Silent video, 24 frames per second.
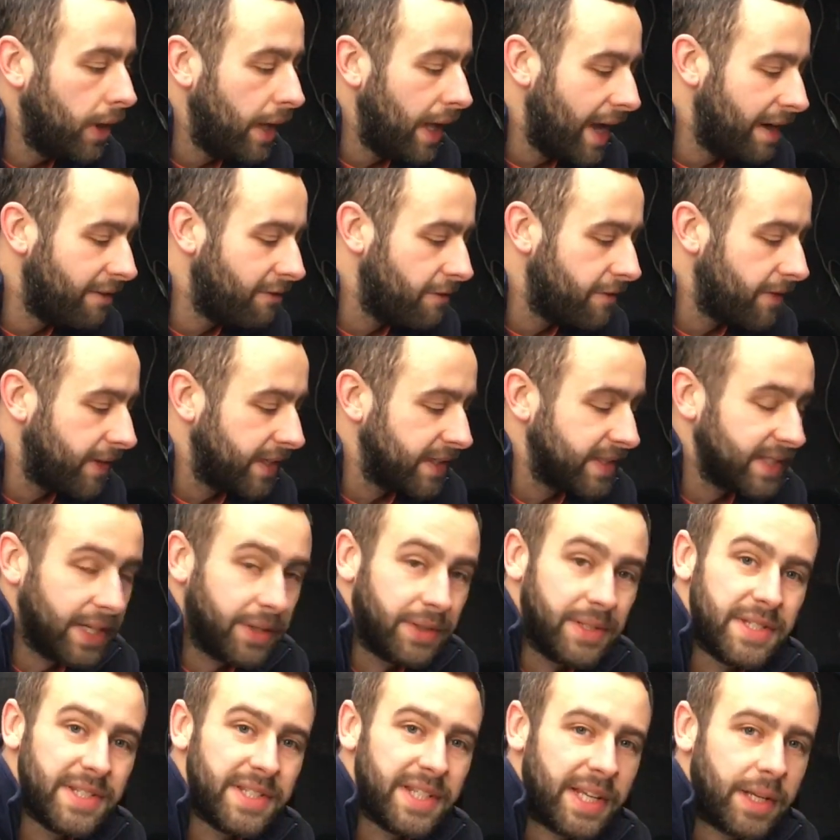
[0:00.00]
Everything's now
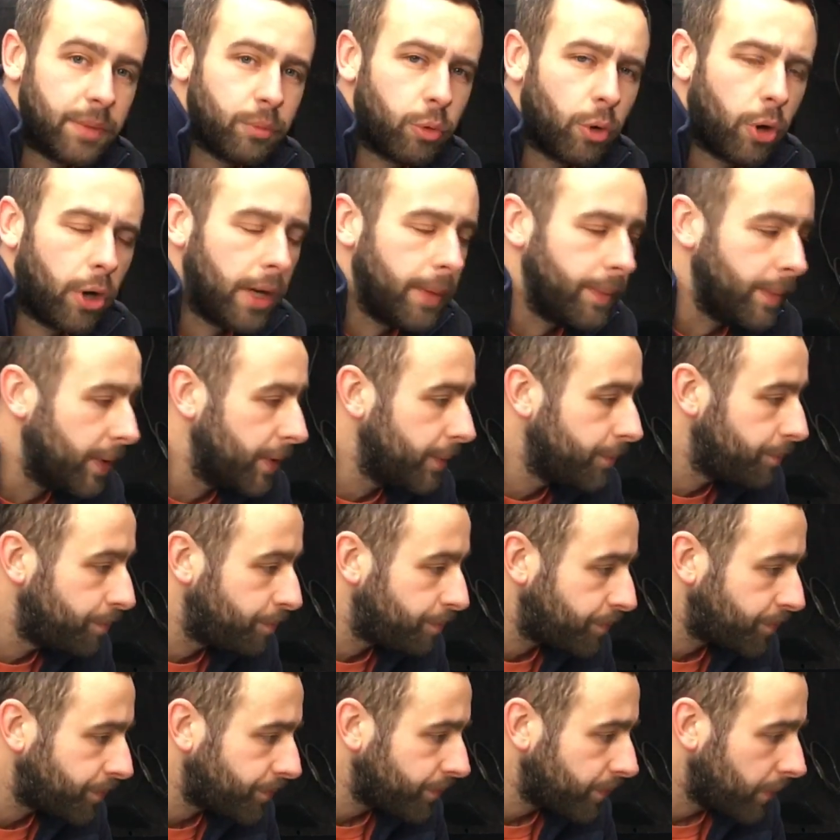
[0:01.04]
in zinc primer.
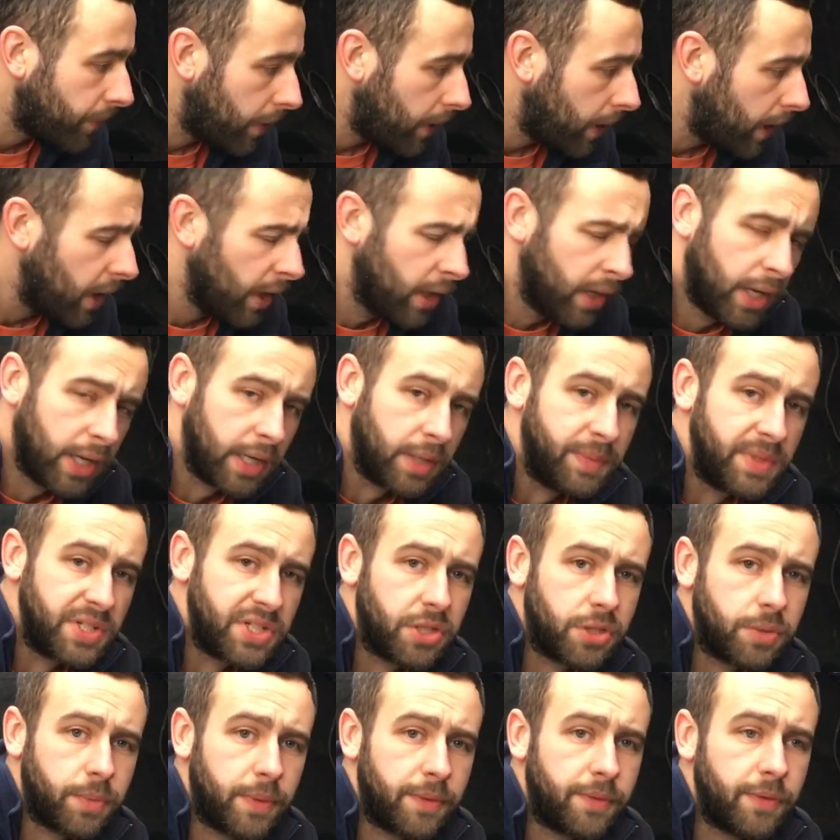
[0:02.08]
Like I
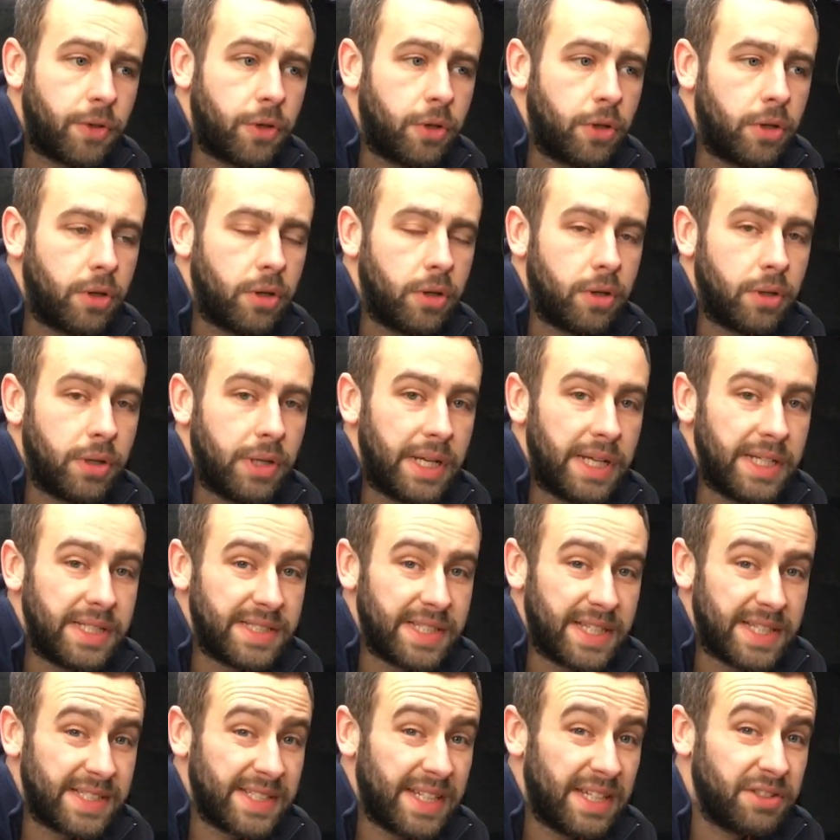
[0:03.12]
mentioned before, it
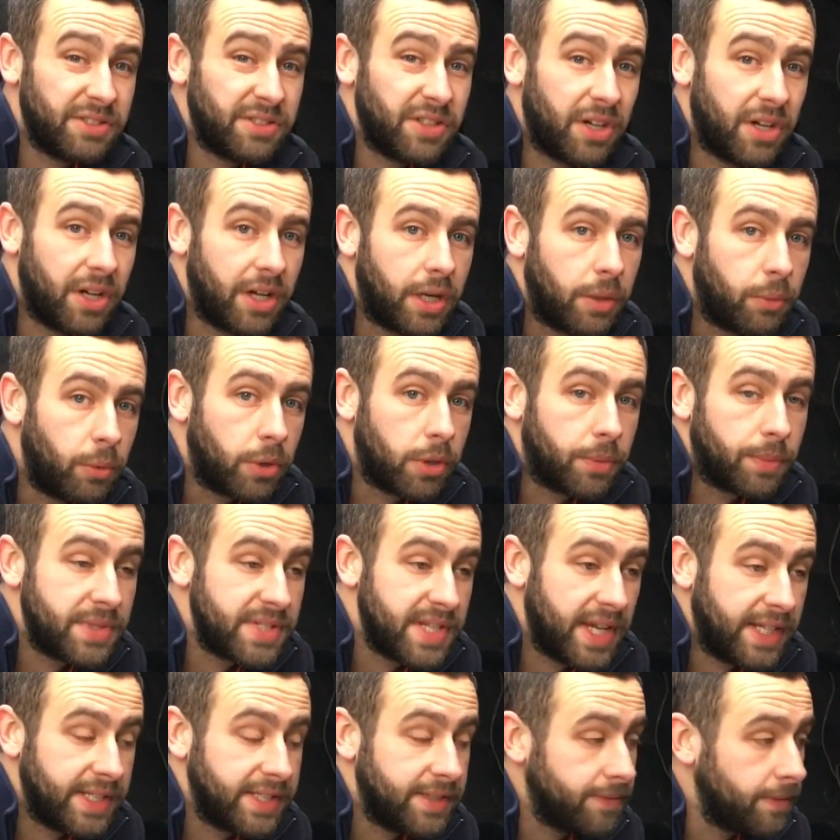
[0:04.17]
sits outside. I want to
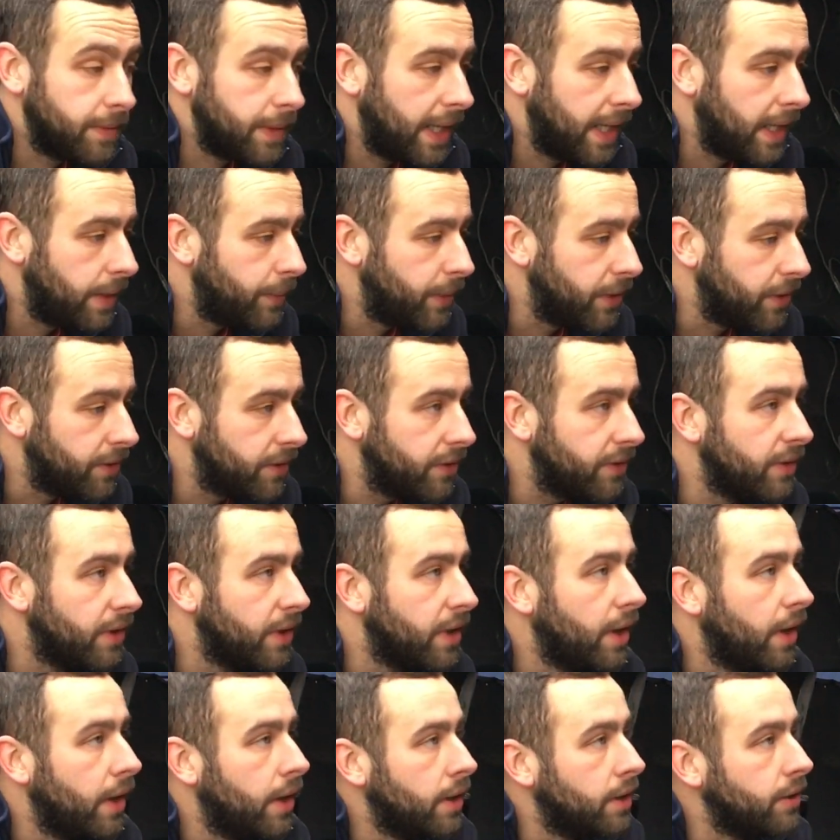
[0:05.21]
protect it from the elements.
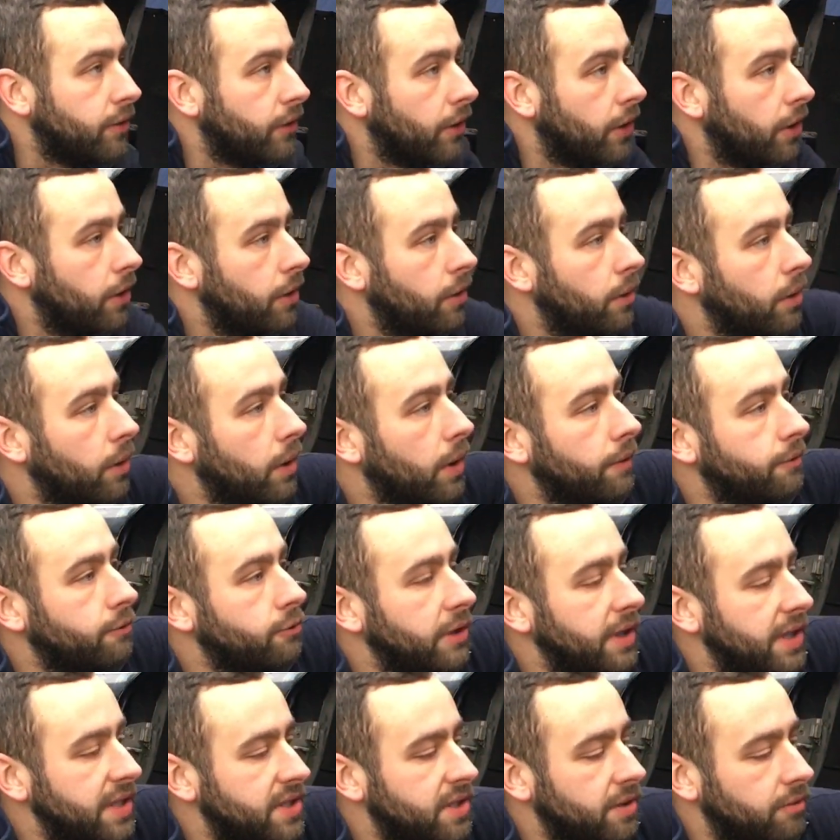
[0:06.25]
So I've
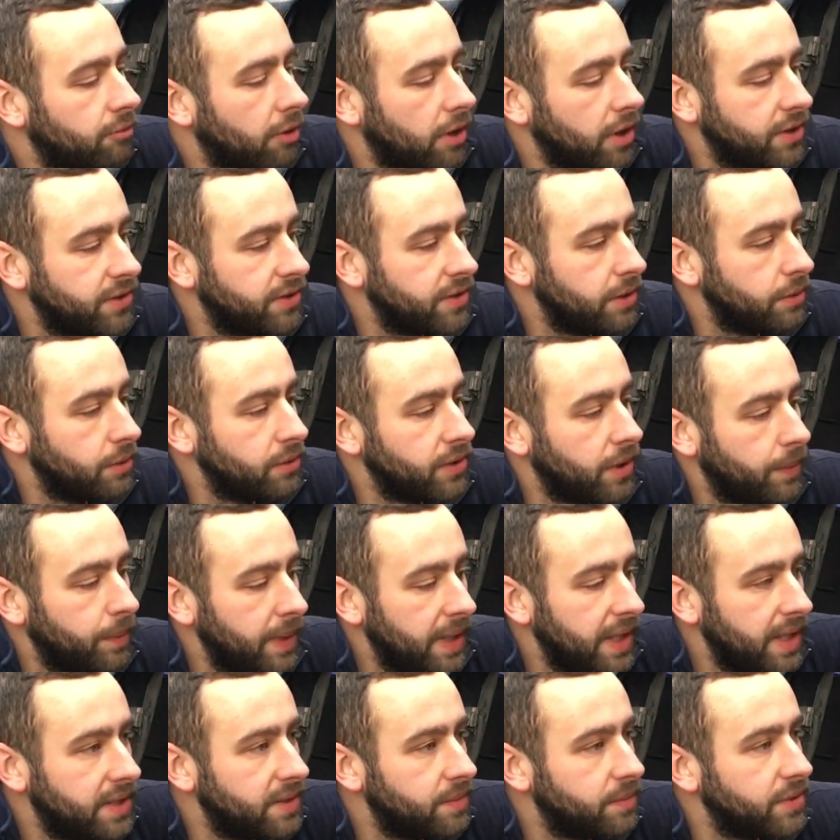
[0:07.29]
treated some rust that was up
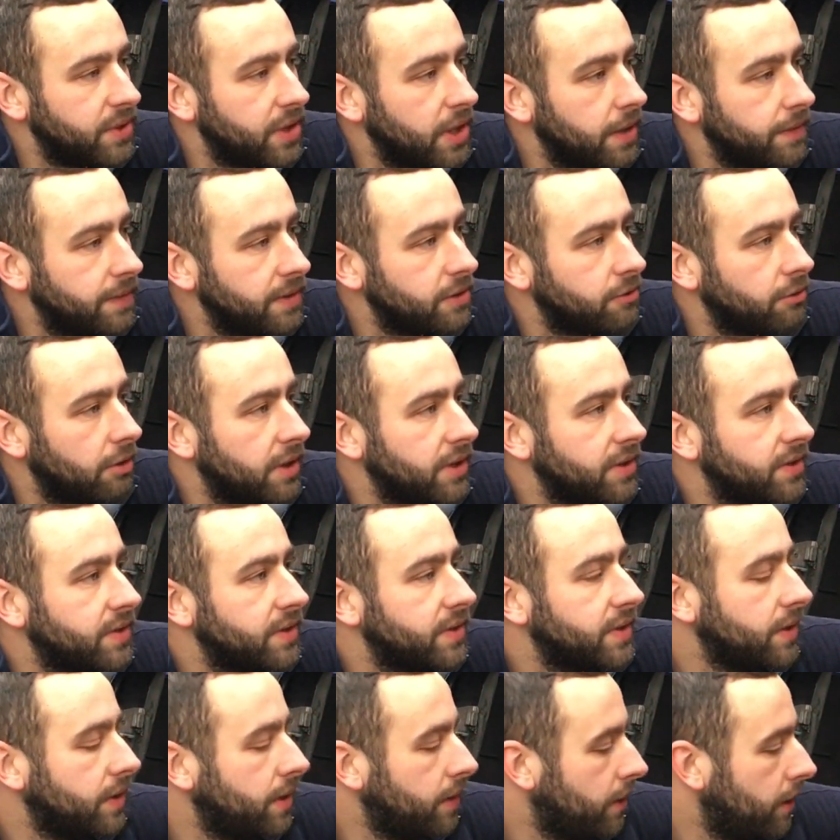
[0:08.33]
here, some surface rust.
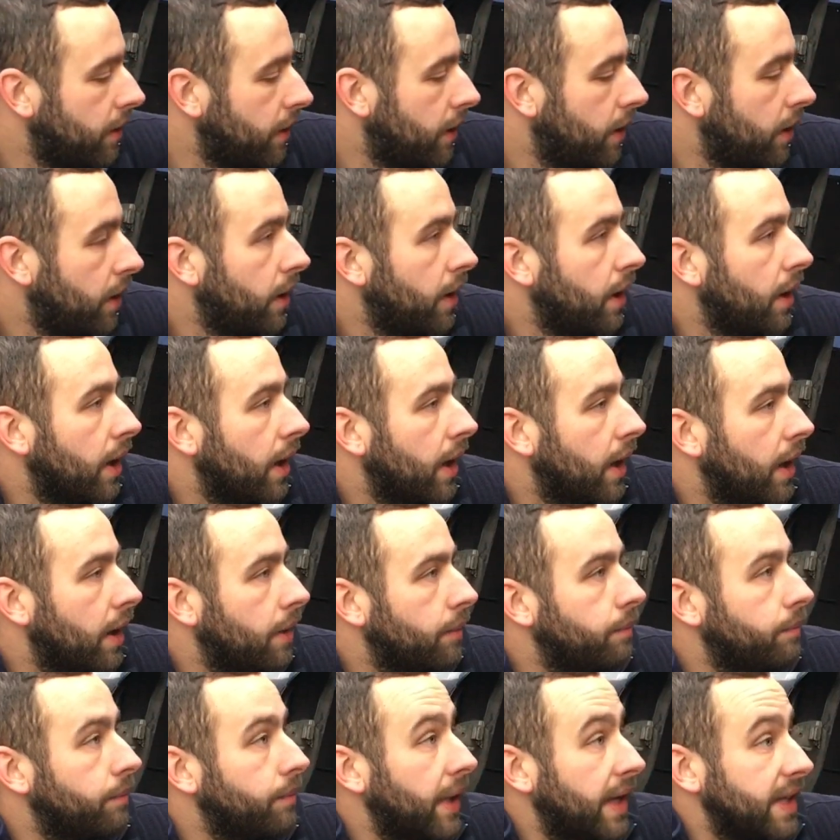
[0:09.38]

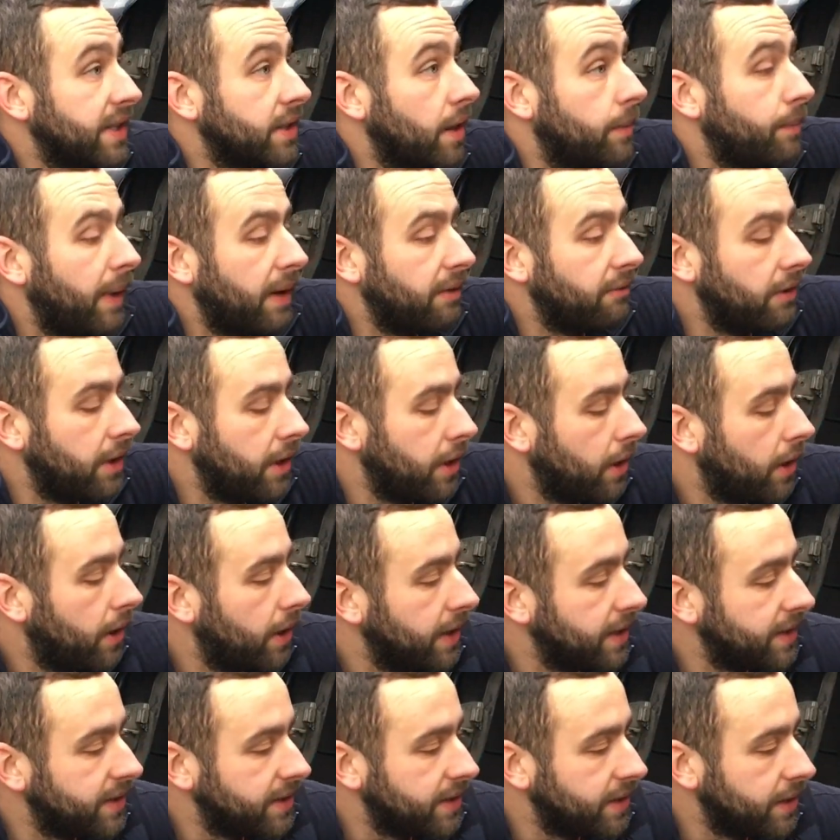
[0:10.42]
That's come back really
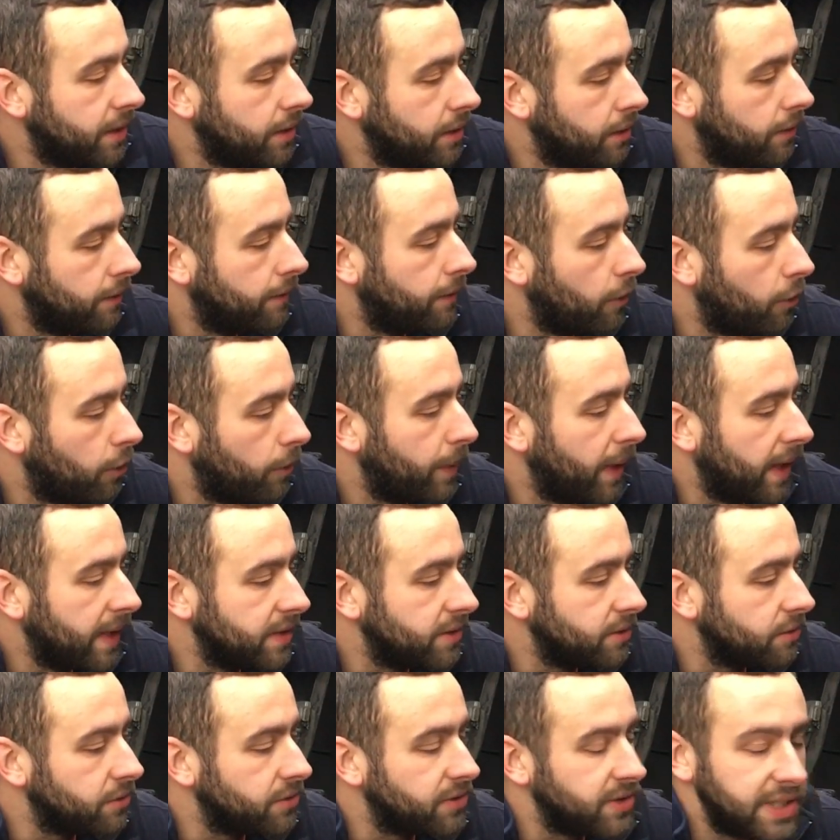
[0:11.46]
nice. The floor
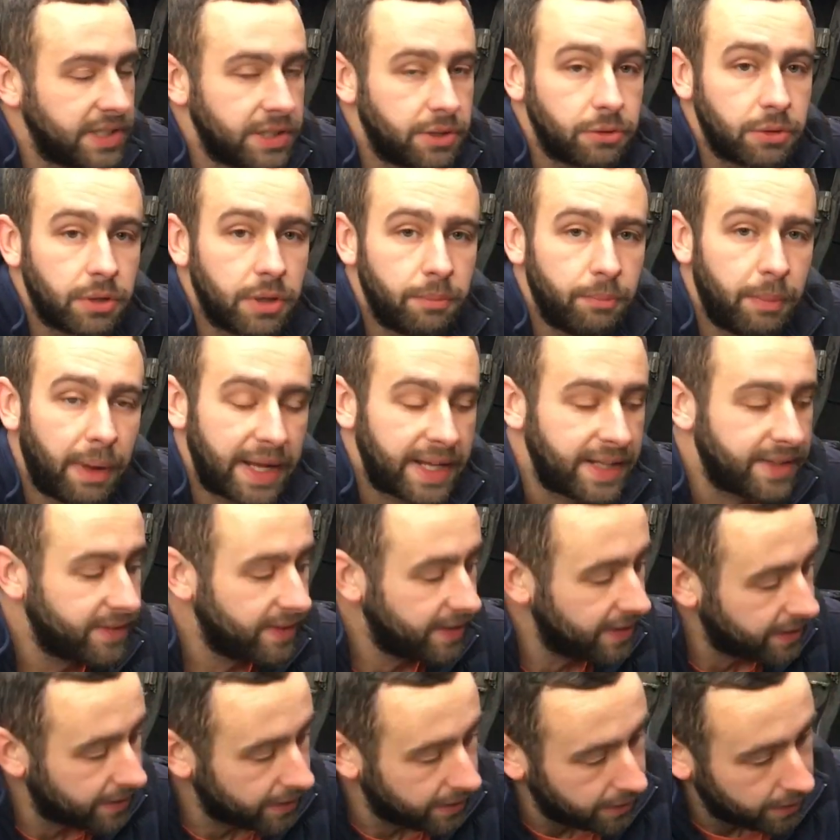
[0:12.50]
pan's all sealed,
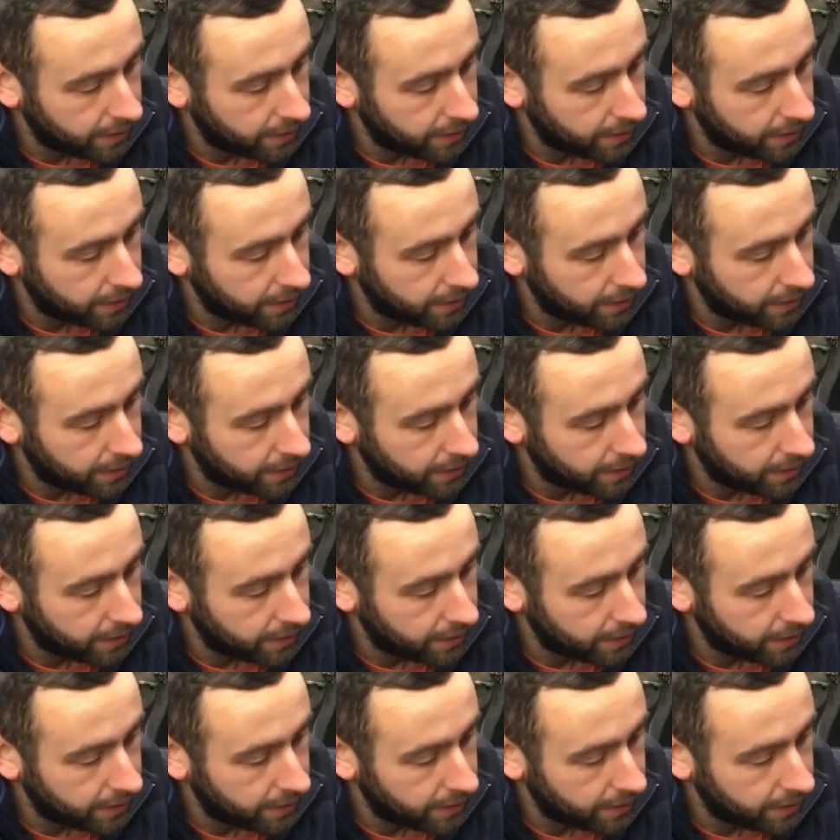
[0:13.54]
painted.